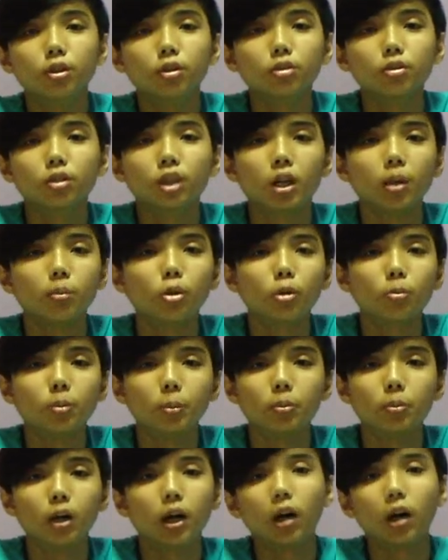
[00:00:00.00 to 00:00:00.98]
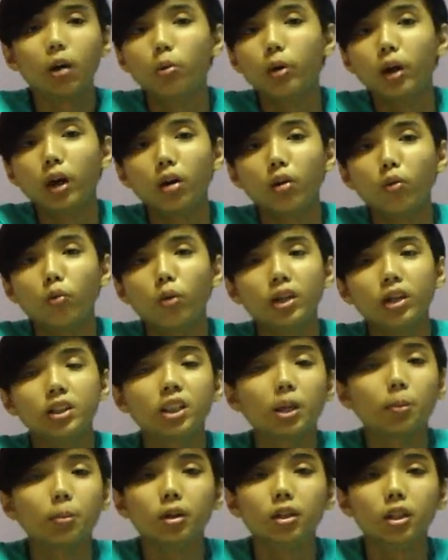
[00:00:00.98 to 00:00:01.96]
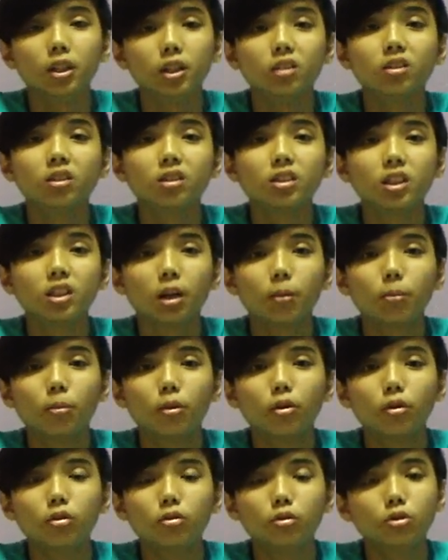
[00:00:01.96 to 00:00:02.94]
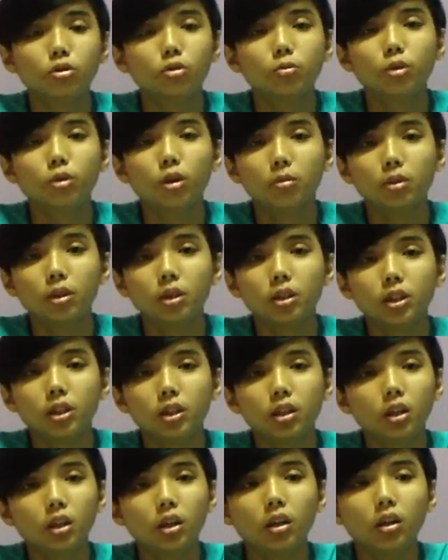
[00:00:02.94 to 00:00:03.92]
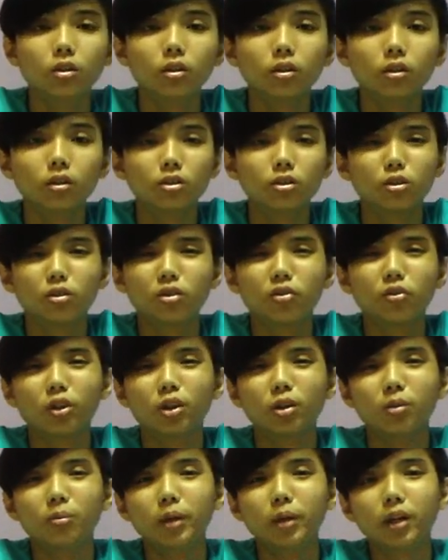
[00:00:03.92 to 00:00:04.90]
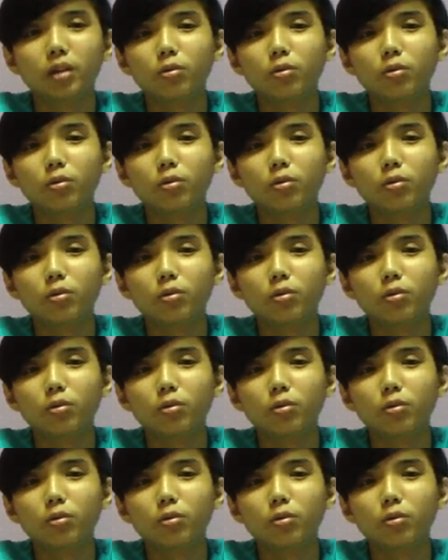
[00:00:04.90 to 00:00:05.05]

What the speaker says: so that more people are aware of what's happening in the Singapore YouTube community. Sorry for the bad